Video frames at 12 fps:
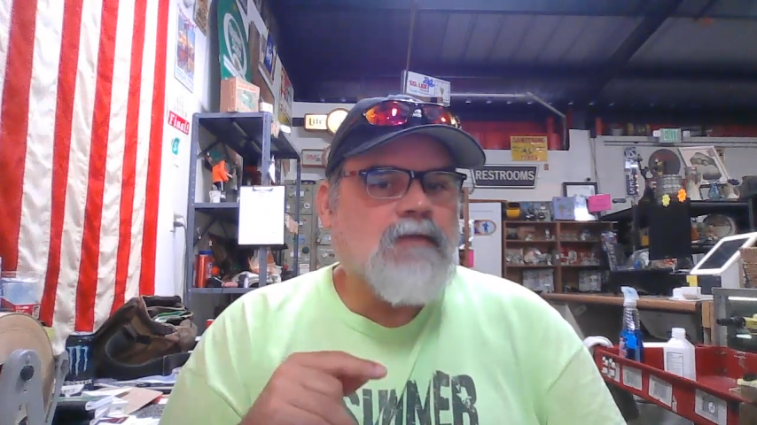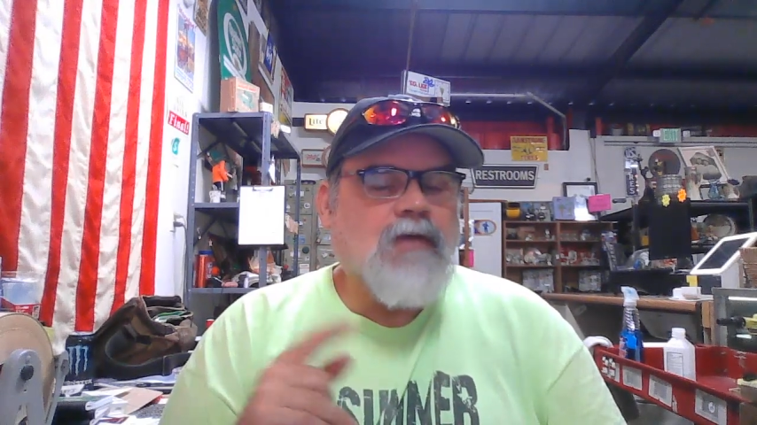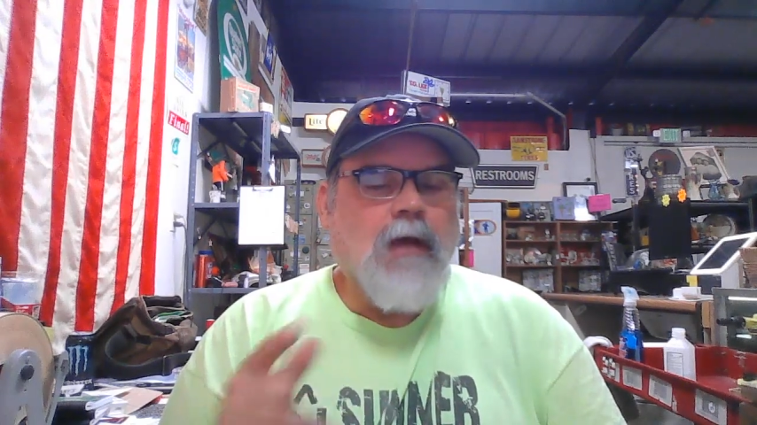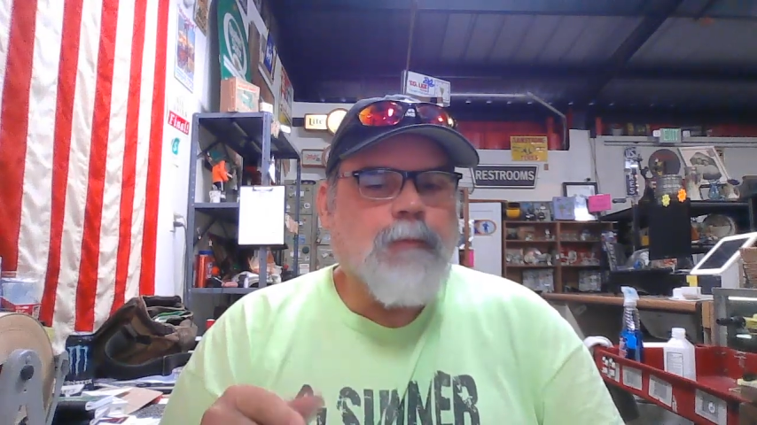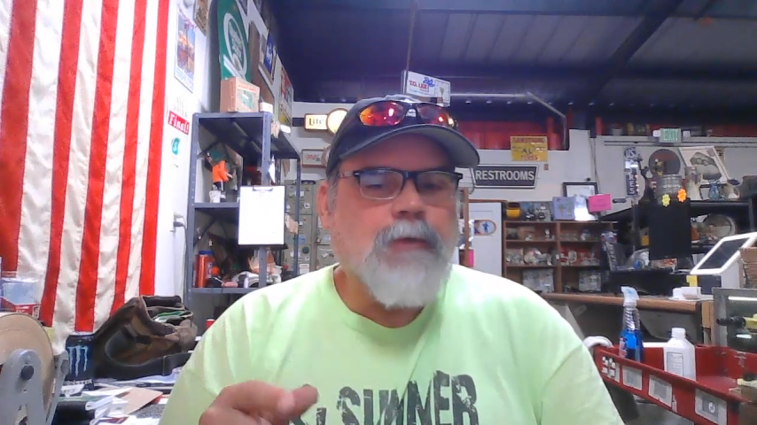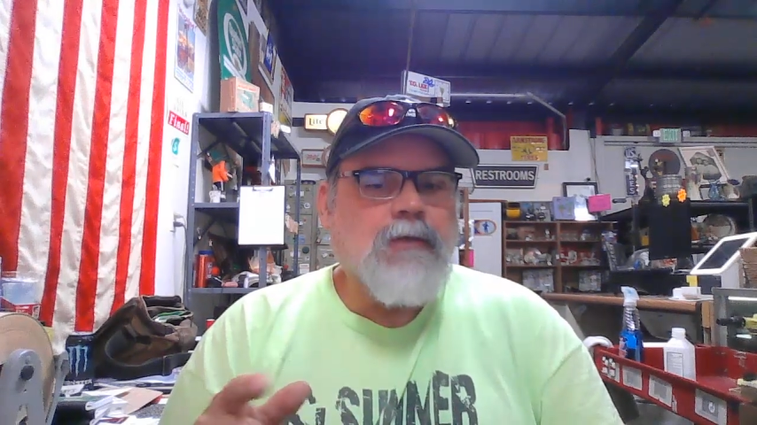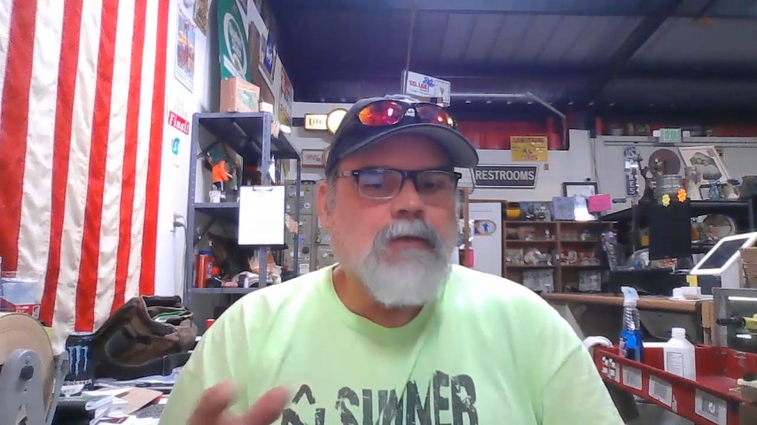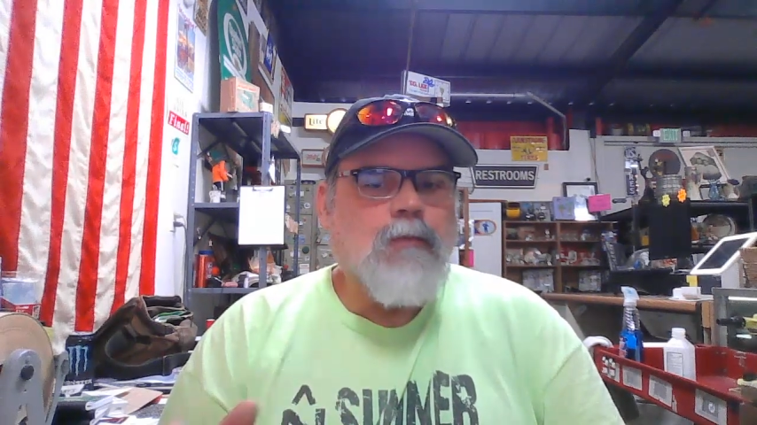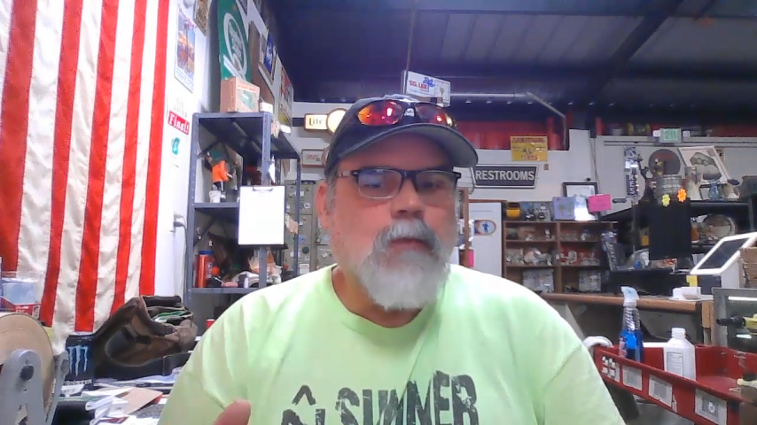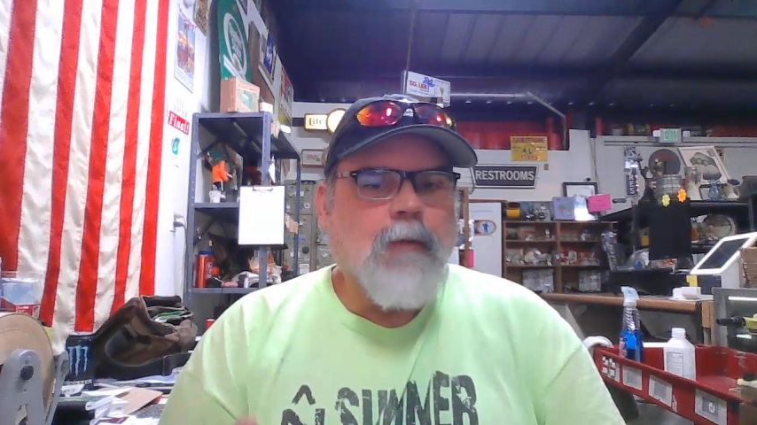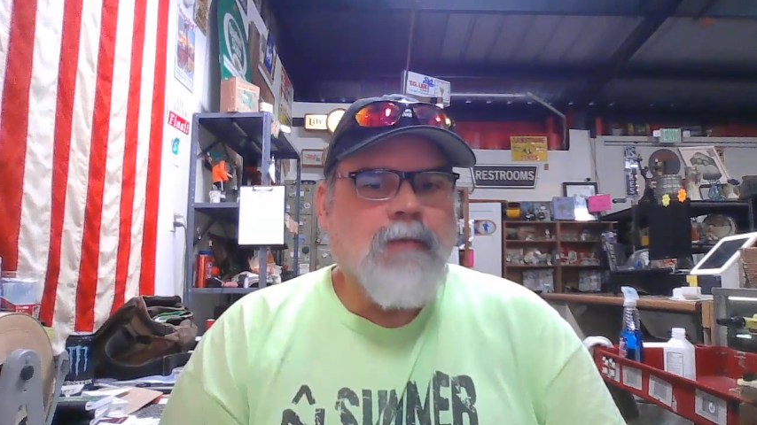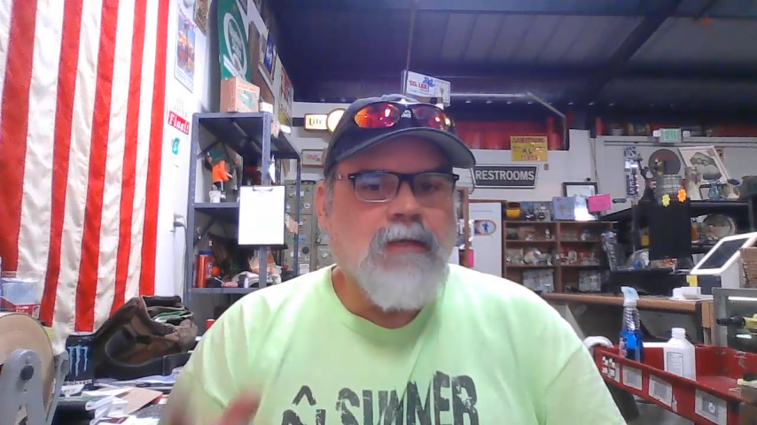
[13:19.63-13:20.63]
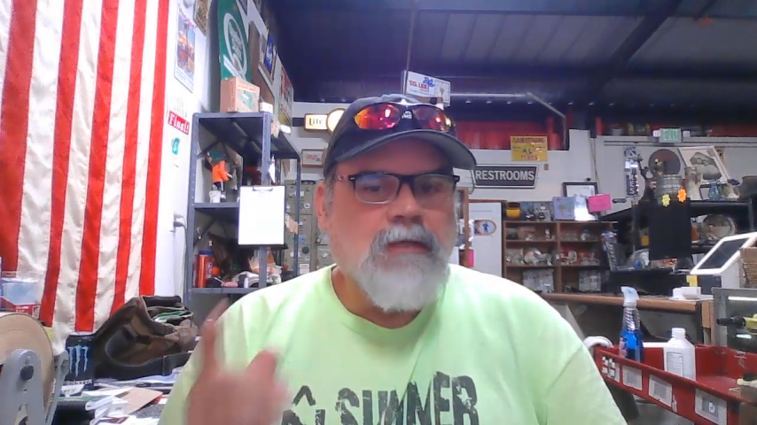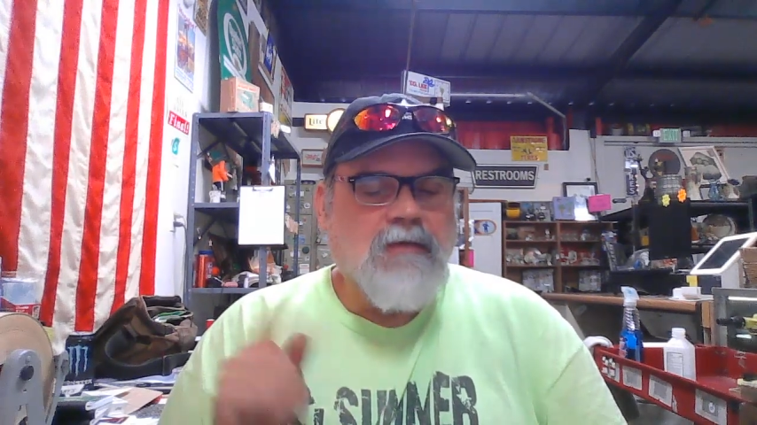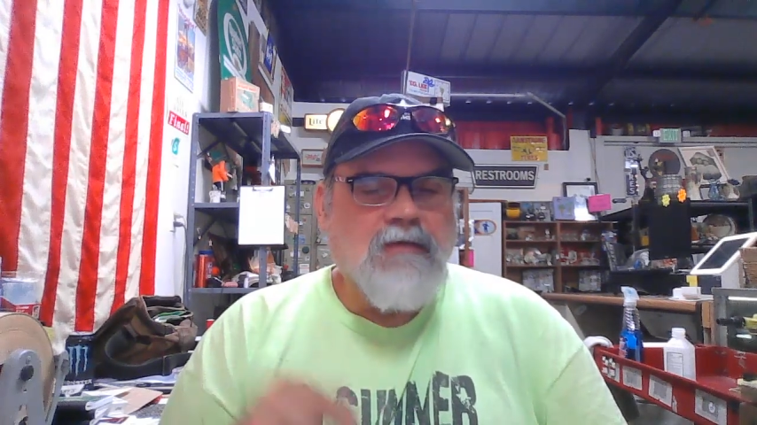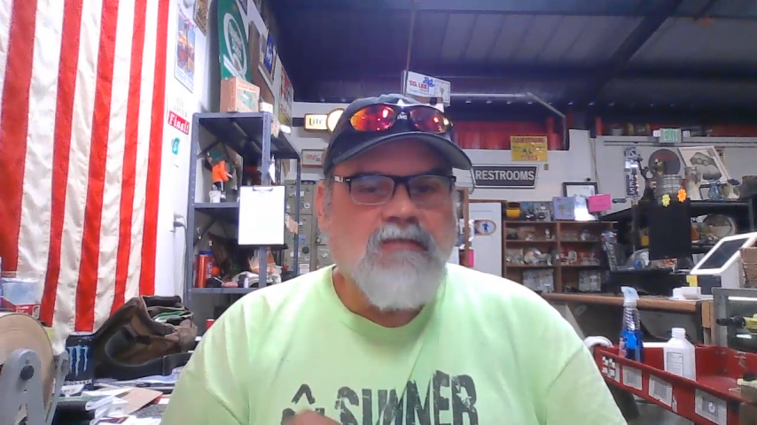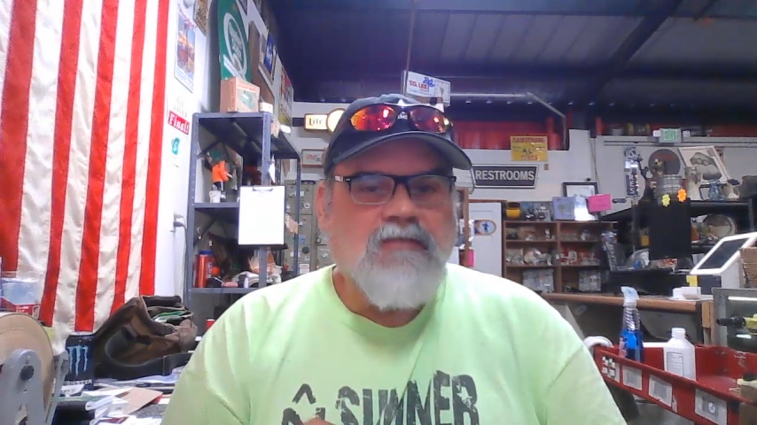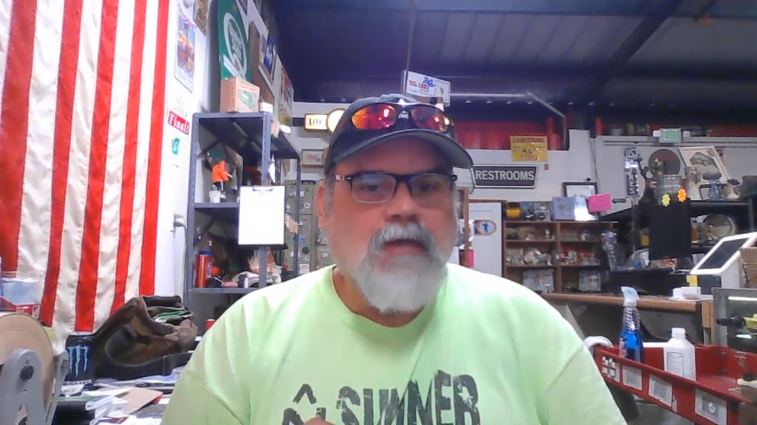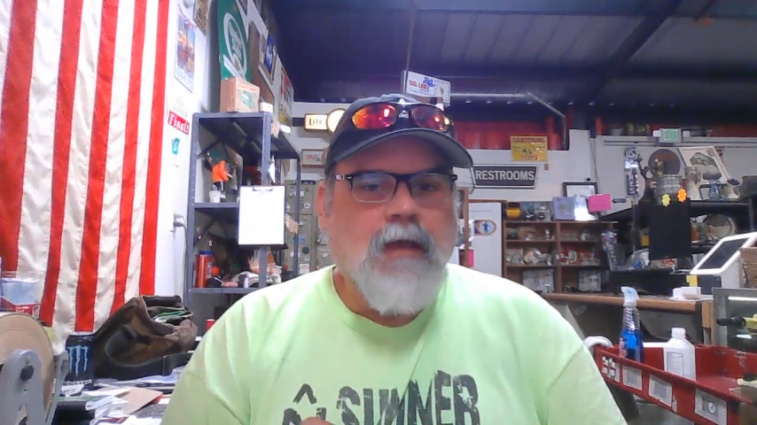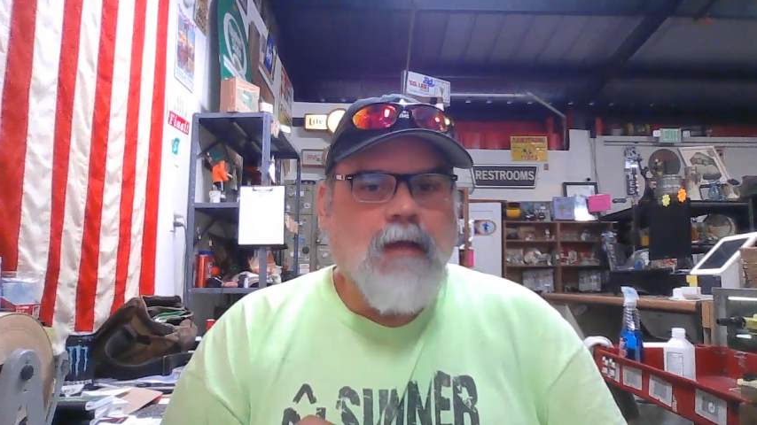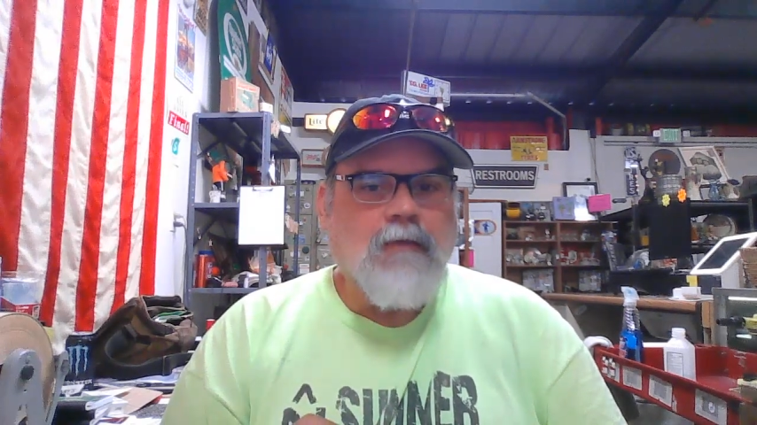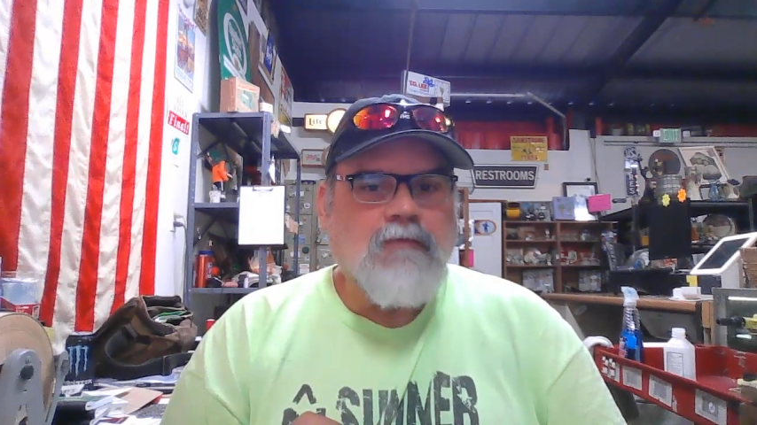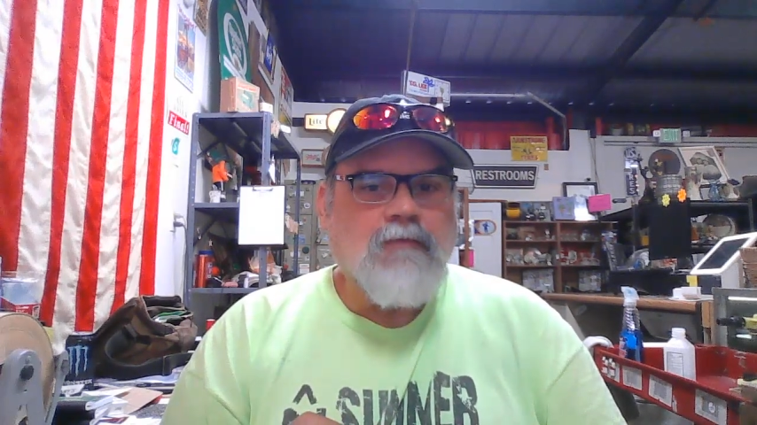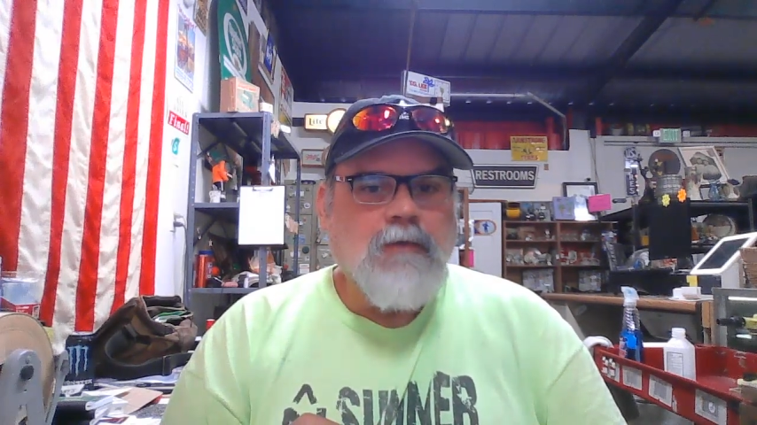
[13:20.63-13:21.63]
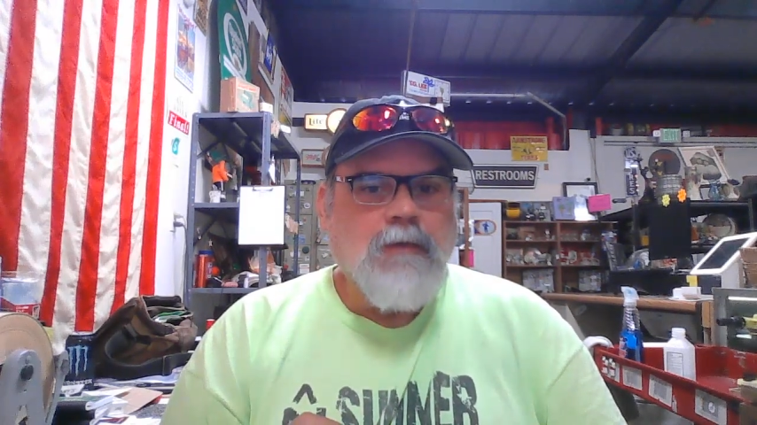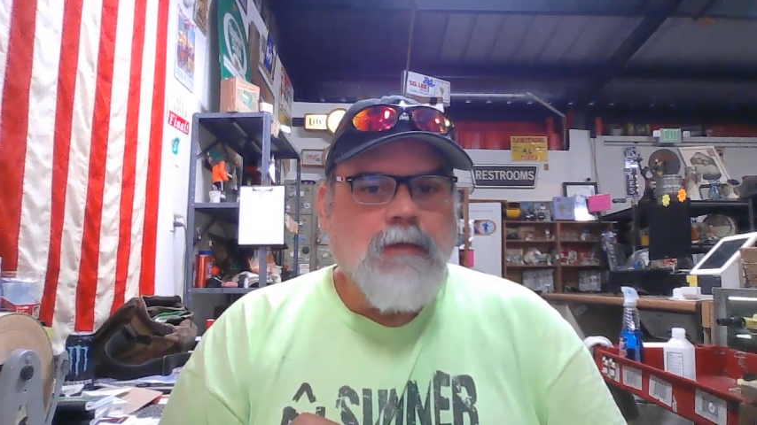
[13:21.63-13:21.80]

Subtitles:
topic you want me to discuss